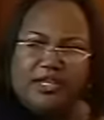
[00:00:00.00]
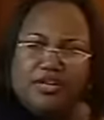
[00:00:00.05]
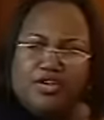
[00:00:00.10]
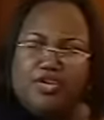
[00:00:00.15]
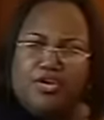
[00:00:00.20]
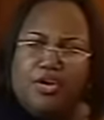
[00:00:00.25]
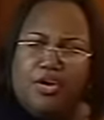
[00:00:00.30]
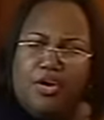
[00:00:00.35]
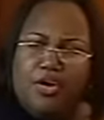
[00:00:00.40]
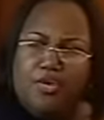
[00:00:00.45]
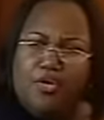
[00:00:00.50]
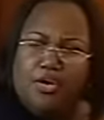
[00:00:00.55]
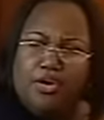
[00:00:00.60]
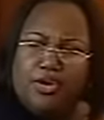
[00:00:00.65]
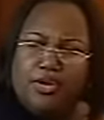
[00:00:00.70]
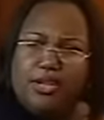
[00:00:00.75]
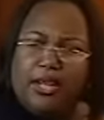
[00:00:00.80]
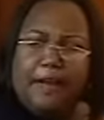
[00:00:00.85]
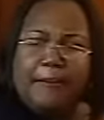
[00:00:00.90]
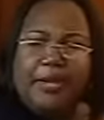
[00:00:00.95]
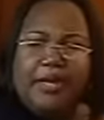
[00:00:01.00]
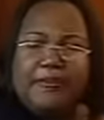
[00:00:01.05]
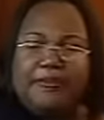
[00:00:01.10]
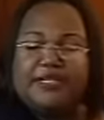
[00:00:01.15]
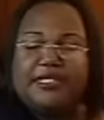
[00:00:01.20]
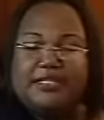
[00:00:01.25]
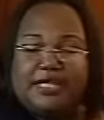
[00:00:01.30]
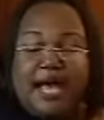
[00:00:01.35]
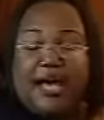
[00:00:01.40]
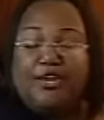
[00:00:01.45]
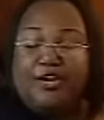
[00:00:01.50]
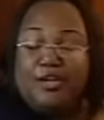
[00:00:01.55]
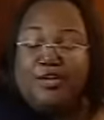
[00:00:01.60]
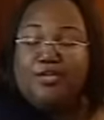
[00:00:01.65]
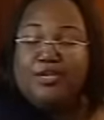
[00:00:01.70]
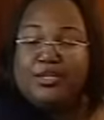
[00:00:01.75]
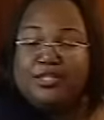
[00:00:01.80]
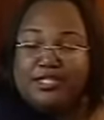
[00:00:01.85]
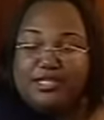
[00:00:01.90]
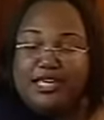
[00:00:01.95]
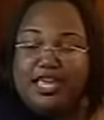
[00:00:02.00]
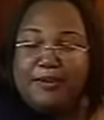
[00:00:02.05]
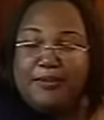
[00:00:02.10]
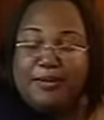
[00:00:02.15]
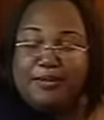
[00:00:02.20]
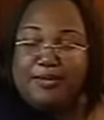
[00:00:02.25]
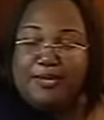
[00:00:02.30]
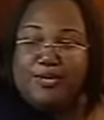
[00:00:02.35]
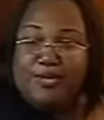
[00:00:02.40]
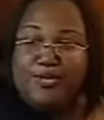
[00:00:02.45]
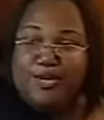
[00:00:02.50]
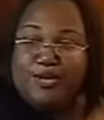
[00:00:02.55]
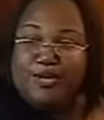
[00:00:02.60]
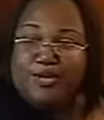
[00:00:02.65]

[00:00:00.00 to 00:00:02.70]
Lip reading: You're I mean, I know you're Tammy, but who